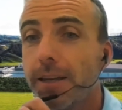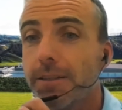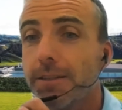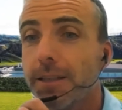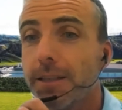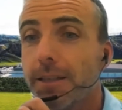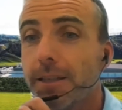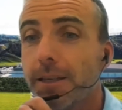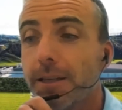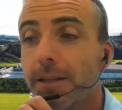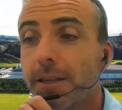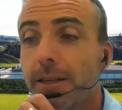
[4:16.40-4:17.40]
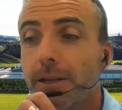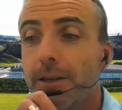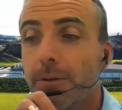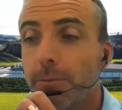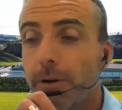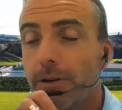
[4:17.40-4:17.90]
is that the
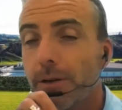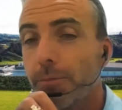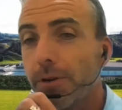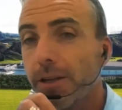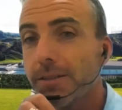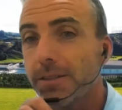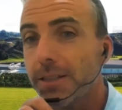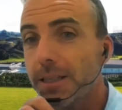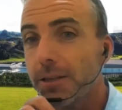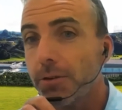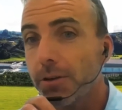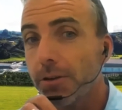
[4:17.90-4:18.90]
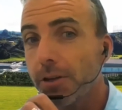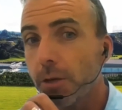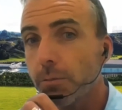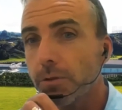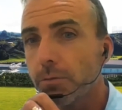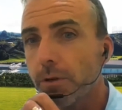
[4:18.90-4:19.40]
commodity prices of dairy are going
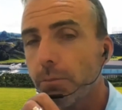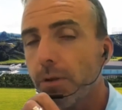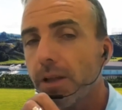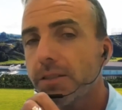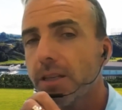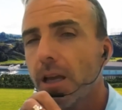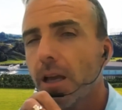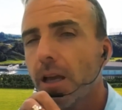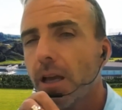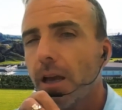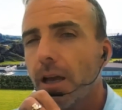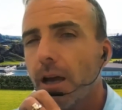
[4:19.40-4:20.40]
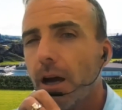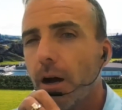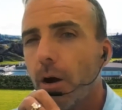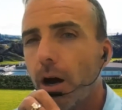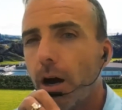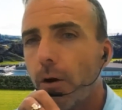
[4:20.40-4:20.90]
up as well. Plus,
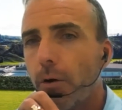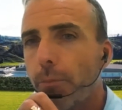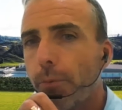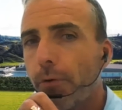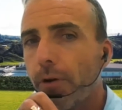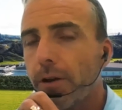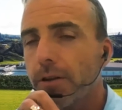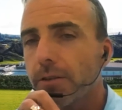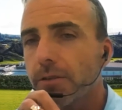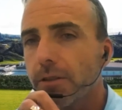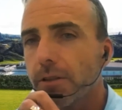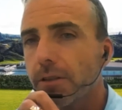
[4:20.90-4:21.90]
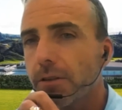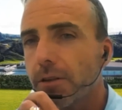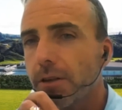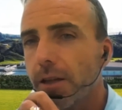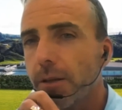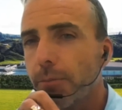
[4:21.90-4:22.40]
our products and
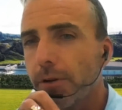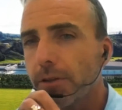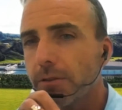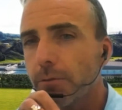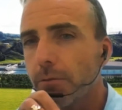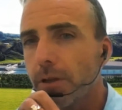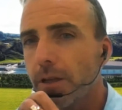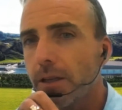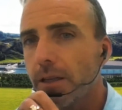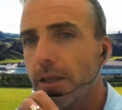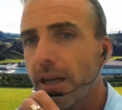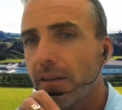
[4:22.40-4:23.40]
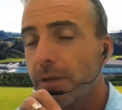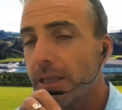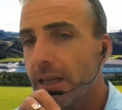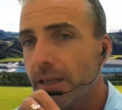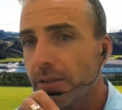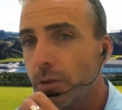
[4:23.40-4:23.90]
the products that we have been
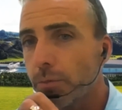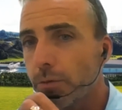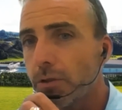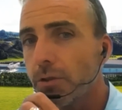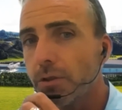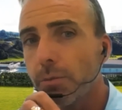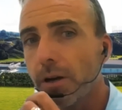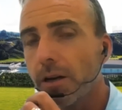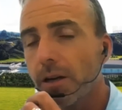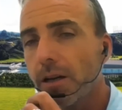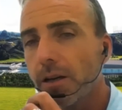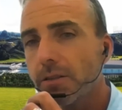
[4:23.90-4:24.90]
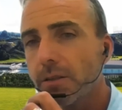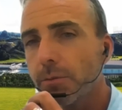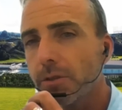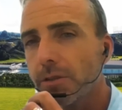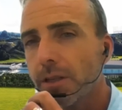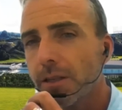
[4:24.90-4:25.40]
asked to produce by our
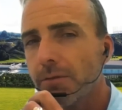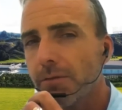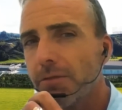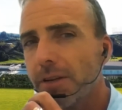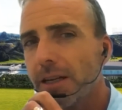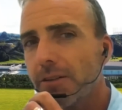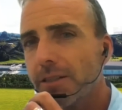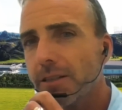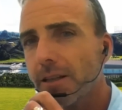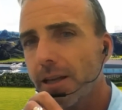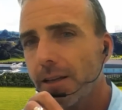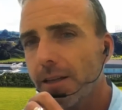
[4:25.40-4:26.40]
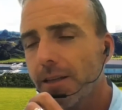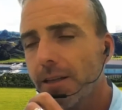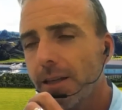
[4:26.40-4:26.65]
customers vary slightly.